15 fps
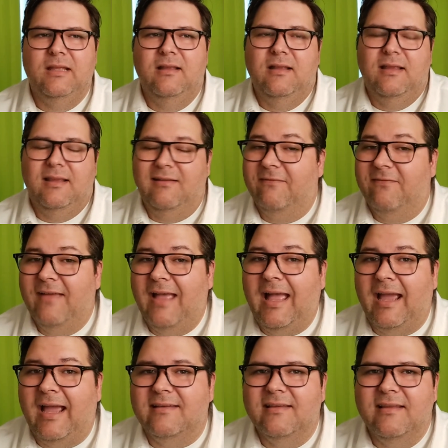In
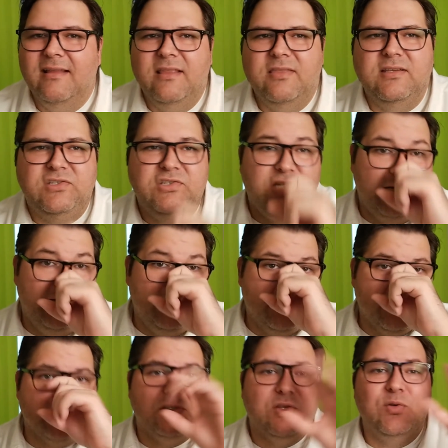fact, the genes
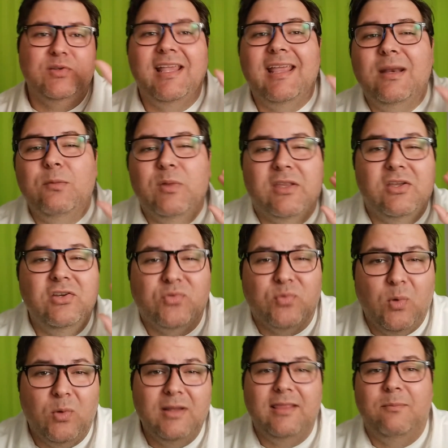associated with
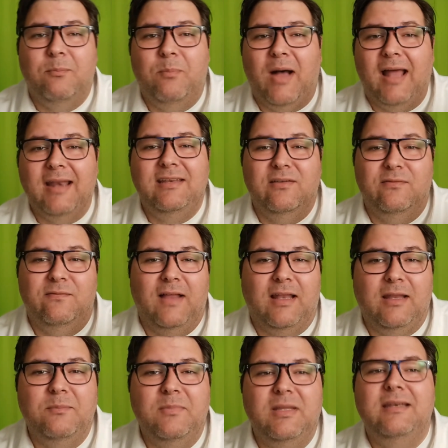controlling the body
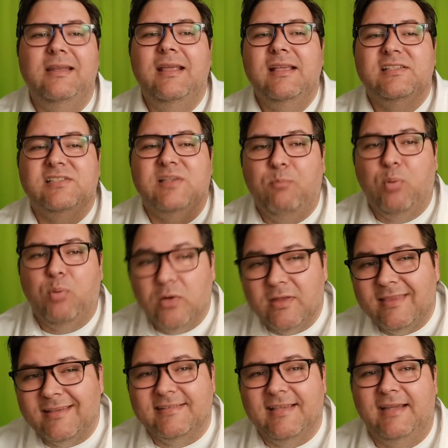development support
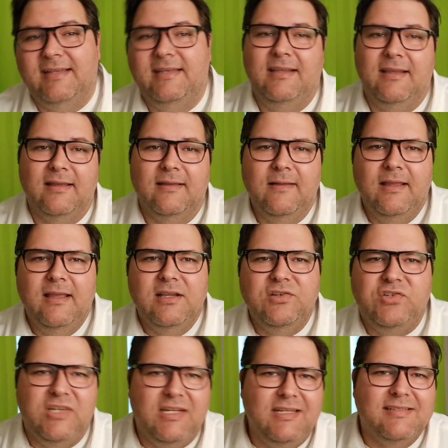this idea.
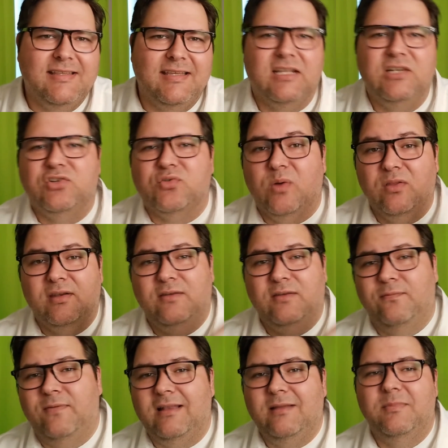Genes that control the
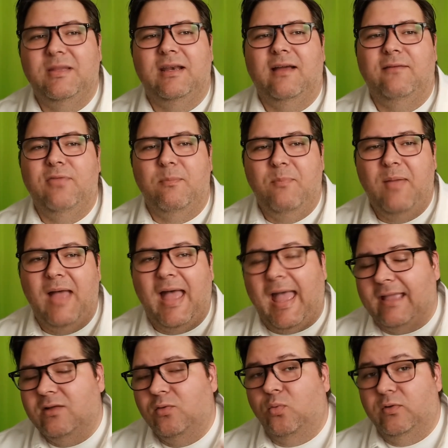development of the
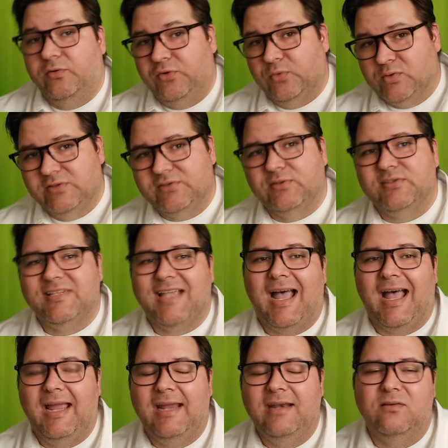back or dorsal
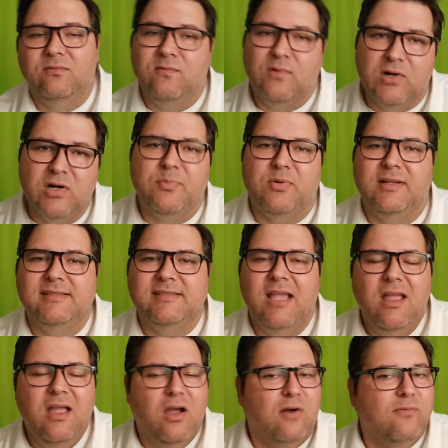side of vertebrates
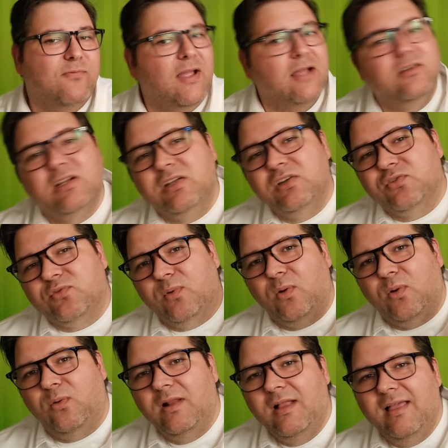are found to
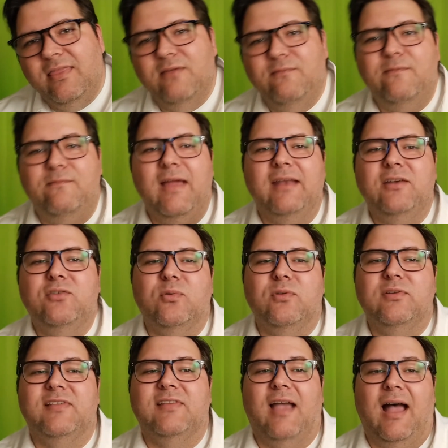control the ventral
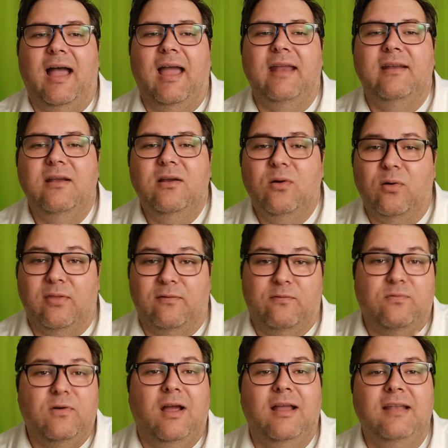side or the
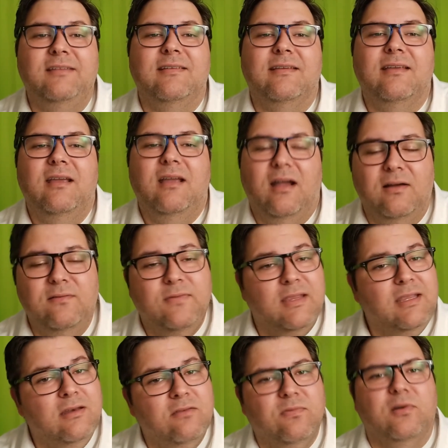front of
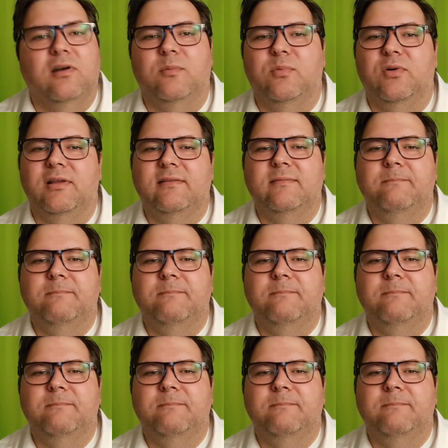invertebrates.